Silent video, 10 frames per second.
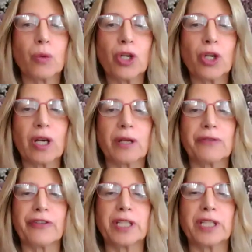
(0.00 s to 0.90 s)
work
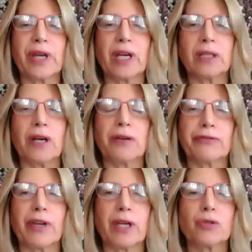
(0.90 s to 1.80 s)
on finding that
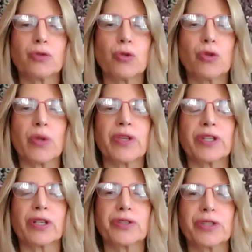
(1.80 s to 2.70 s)
love and truth
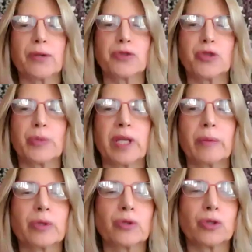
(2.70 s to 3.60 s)
within ourselves to be
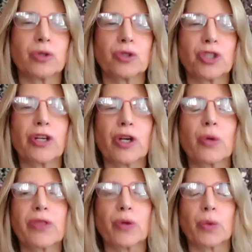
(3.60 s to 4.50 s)
able to share
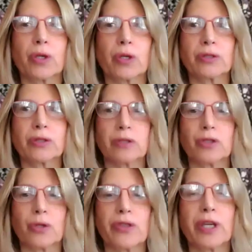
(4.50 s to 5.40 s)
it with the world.
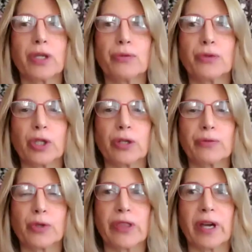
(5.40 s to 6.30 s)
So thank you for
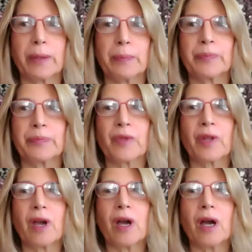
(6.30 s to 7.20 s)
that.
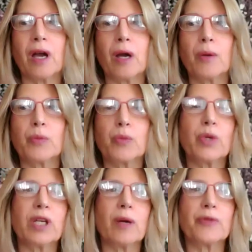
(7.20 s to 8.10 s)

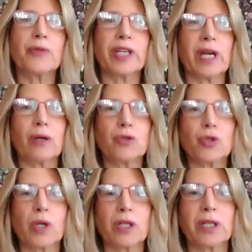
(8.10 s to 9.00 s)
We come right now
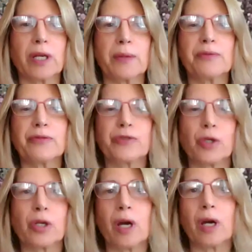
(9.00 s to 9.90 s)
to our time
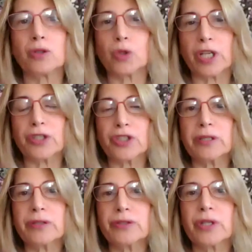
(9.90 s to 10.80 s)
for
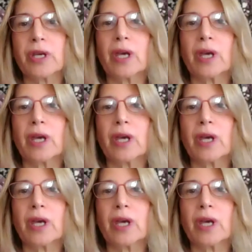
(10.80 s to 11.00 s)
donations